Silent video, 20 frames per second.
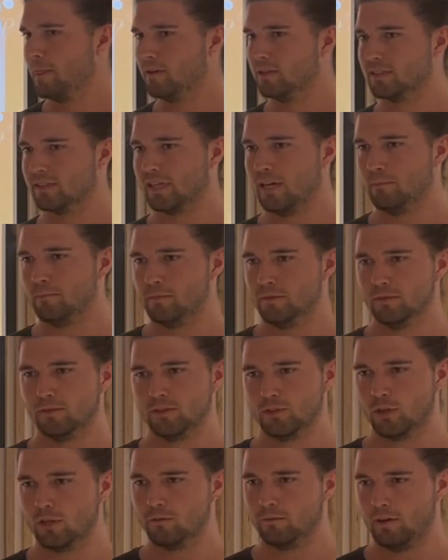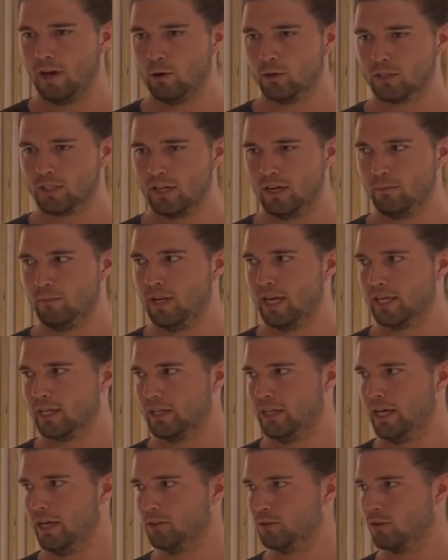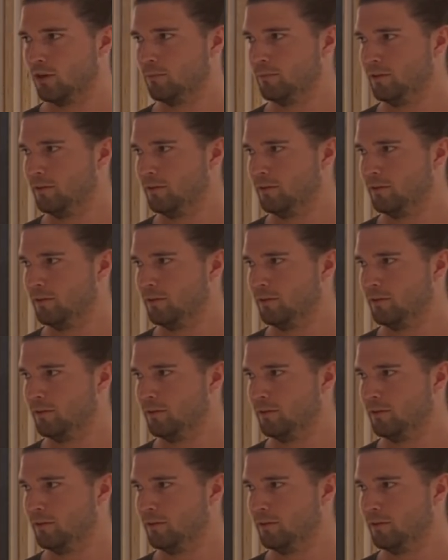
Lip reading: some sort of outcome like an airdrop